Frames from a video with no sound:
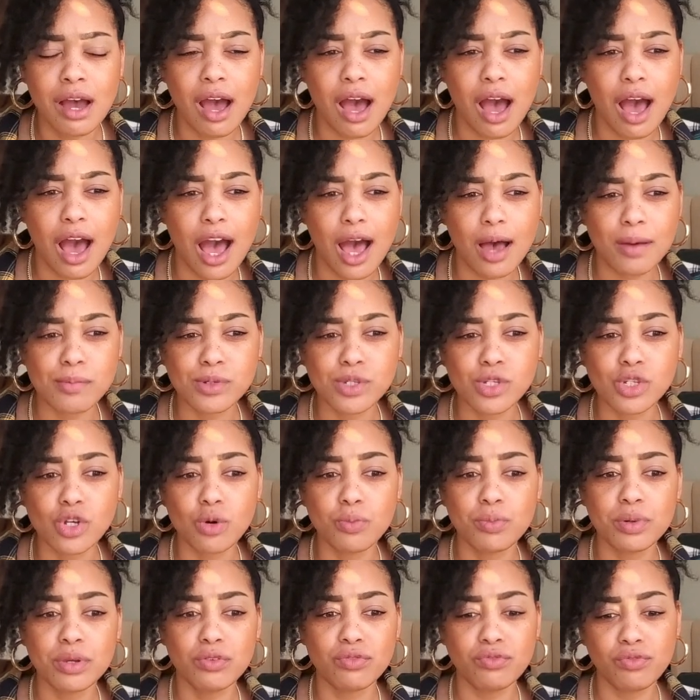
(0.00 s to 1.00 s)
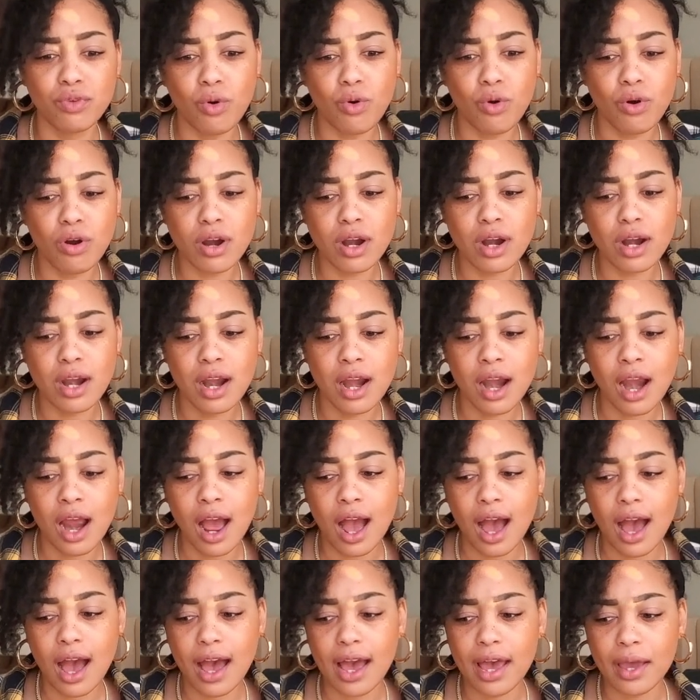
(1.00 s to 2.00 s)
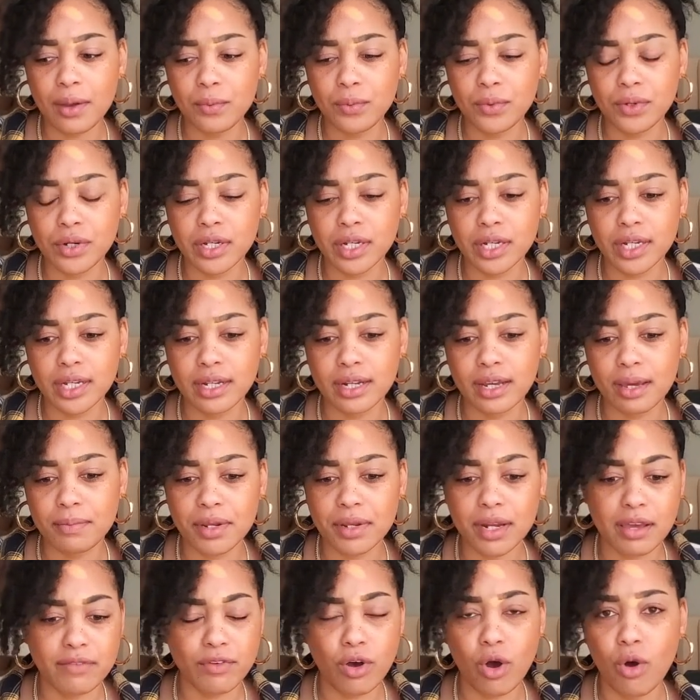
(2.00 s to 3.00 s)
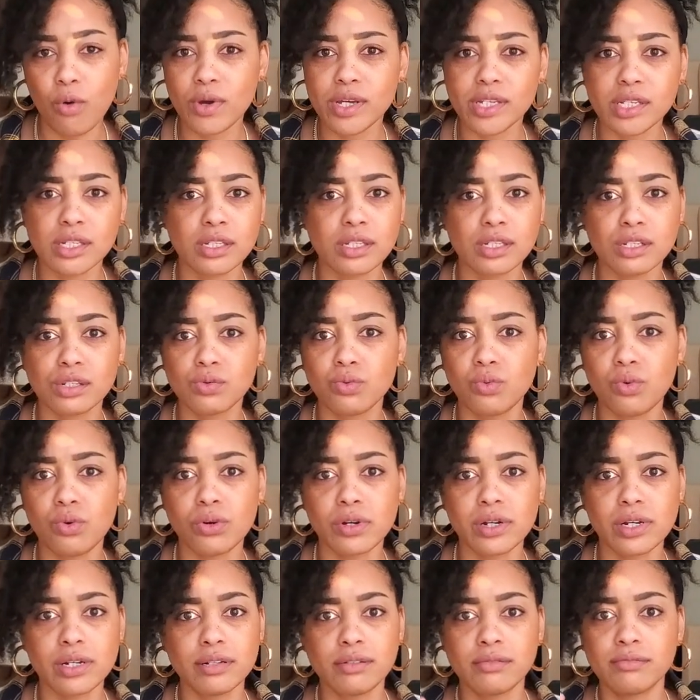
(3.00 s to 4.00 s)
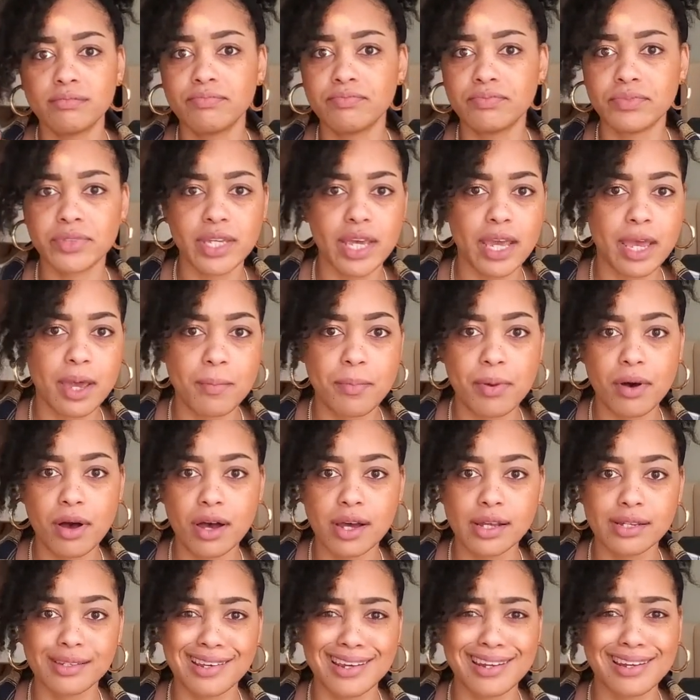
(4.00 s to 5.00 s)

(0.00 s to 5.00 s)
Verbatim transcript: Um, so before I would, I mean, I've always just worn tampons.